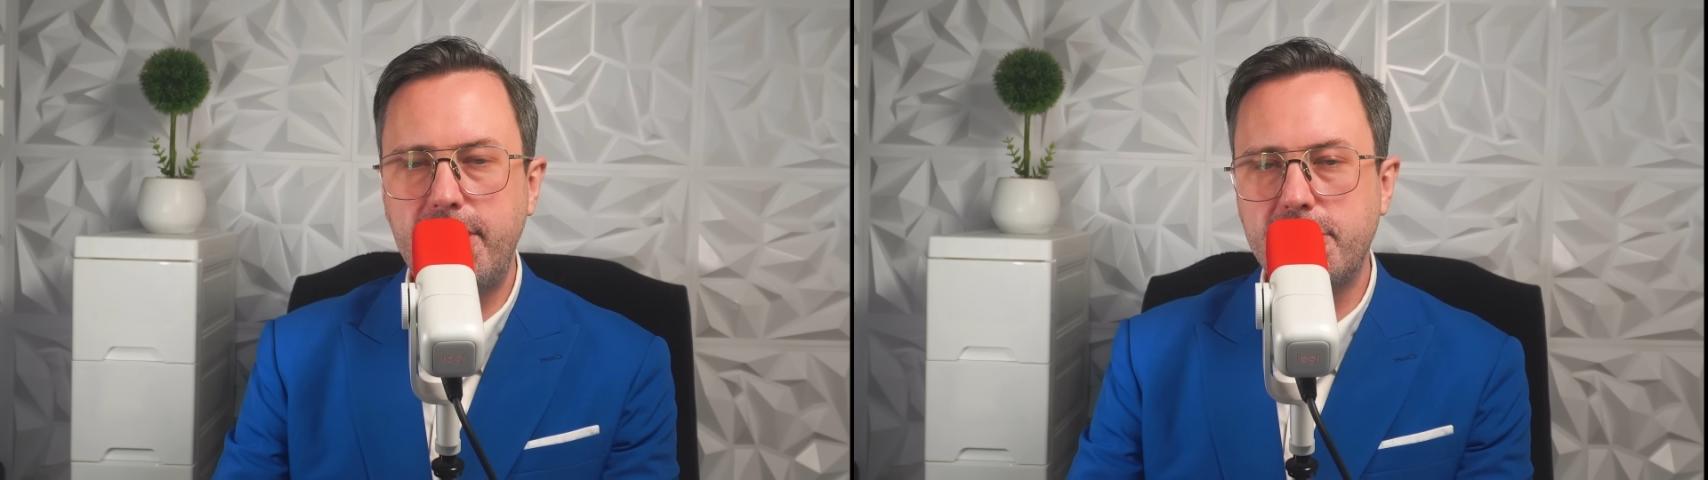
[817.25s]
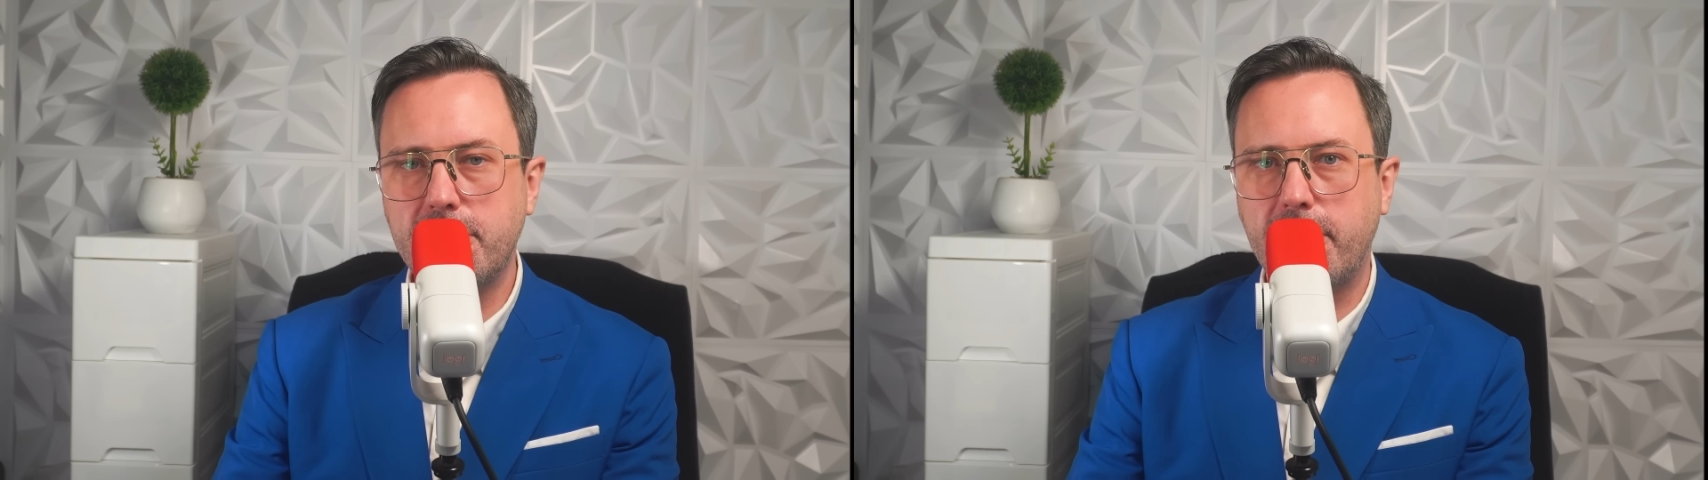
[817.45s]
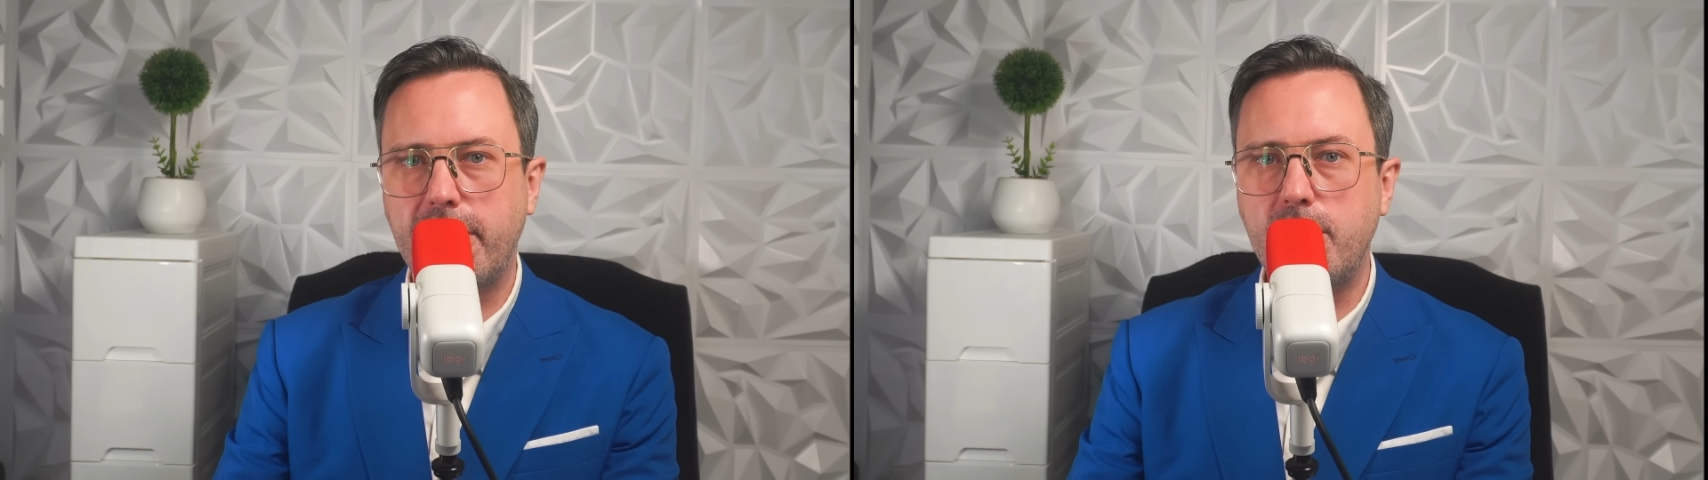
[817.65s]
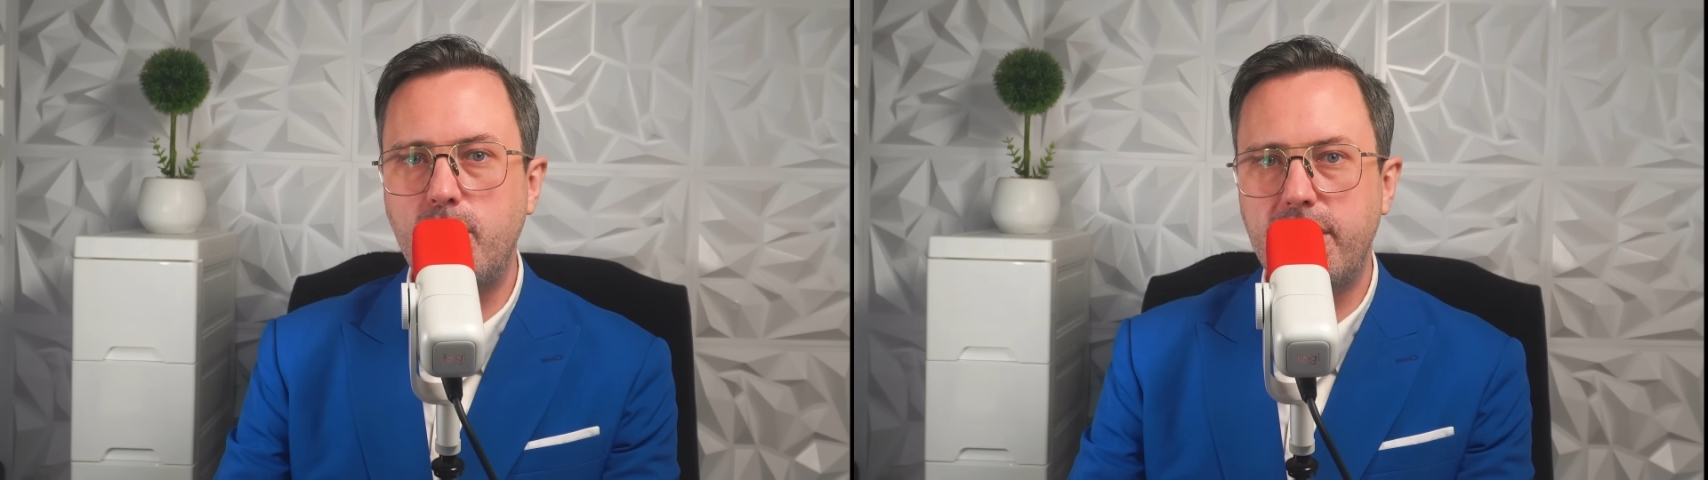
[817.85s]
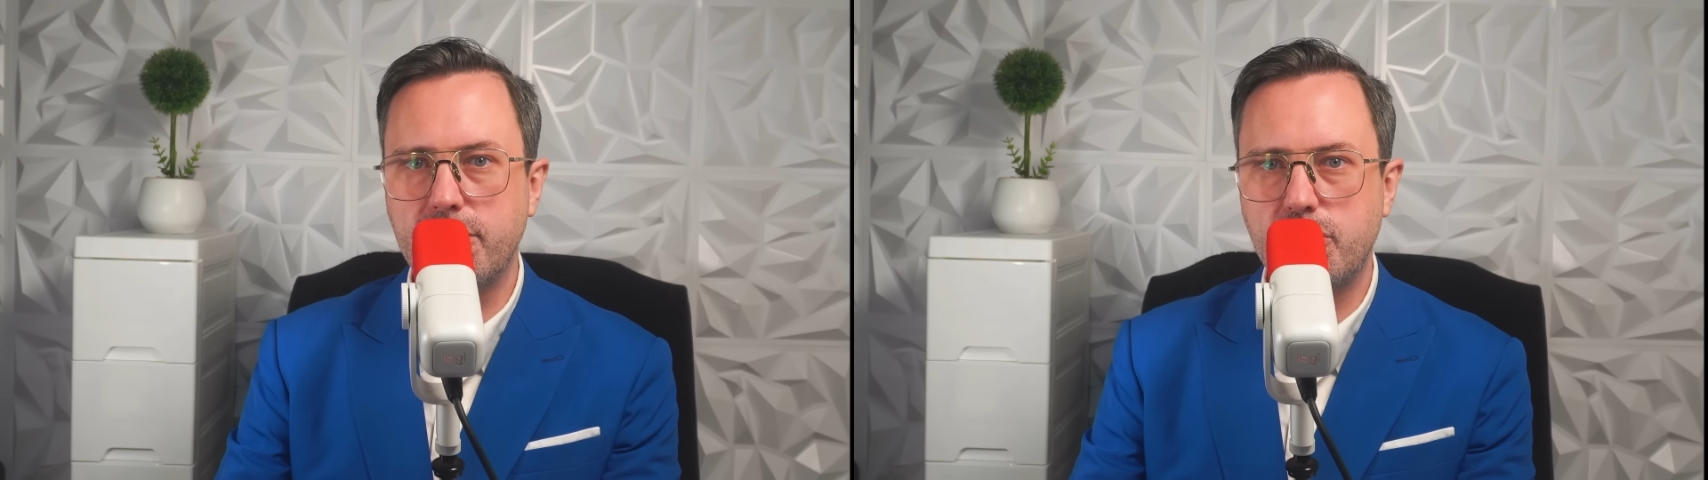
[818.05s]
integrate
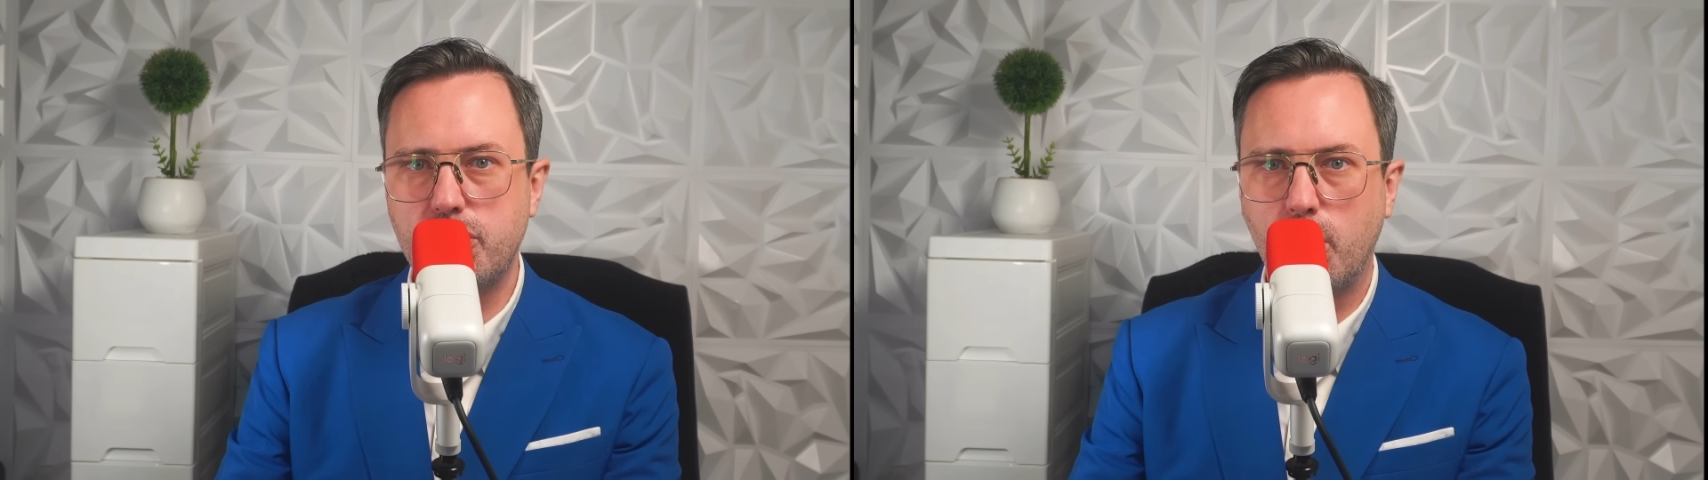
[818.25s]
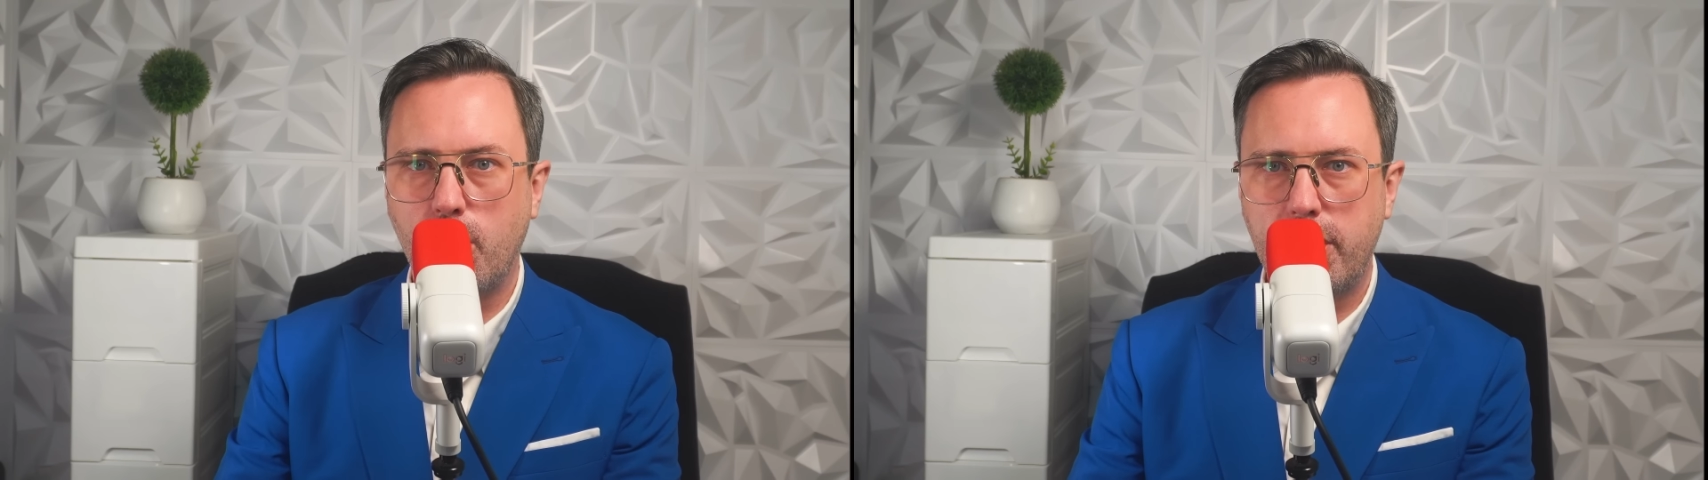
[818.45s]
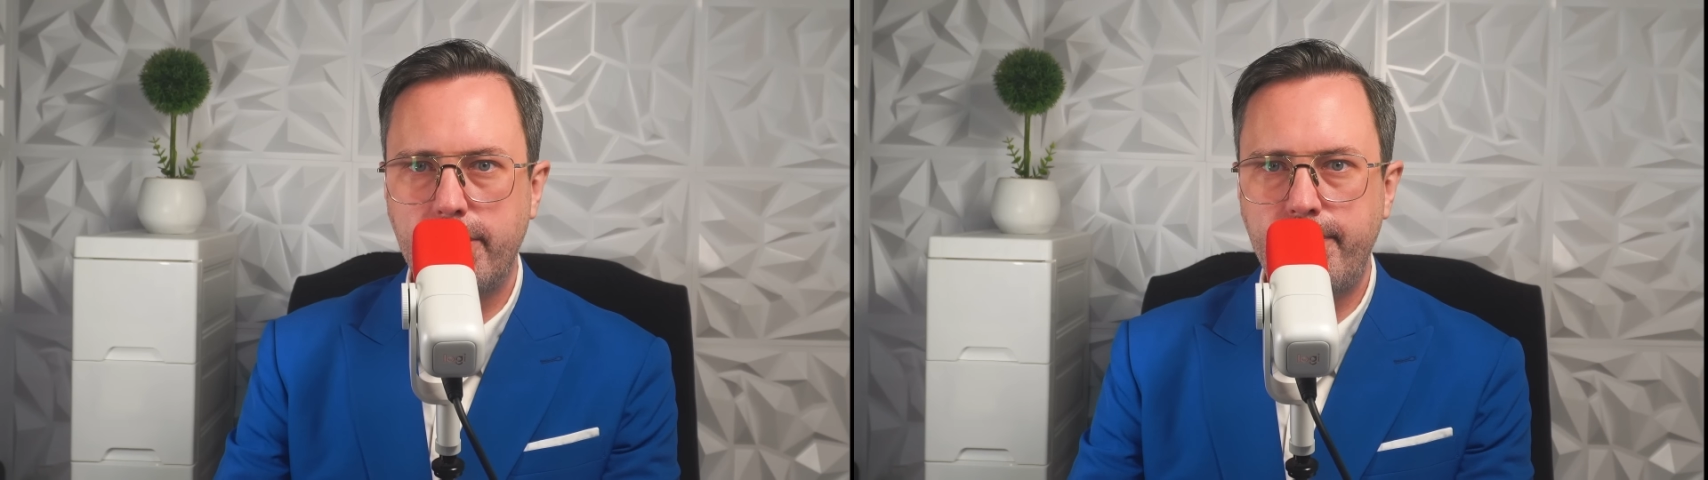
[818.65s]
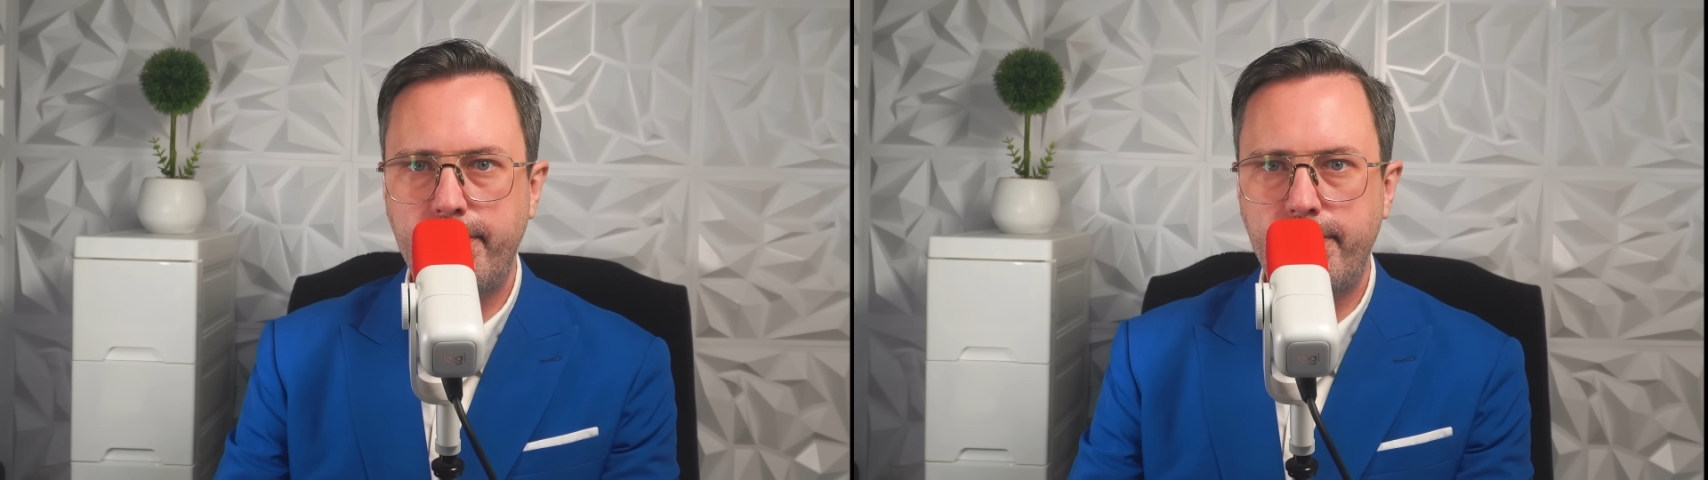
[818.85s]
with your store.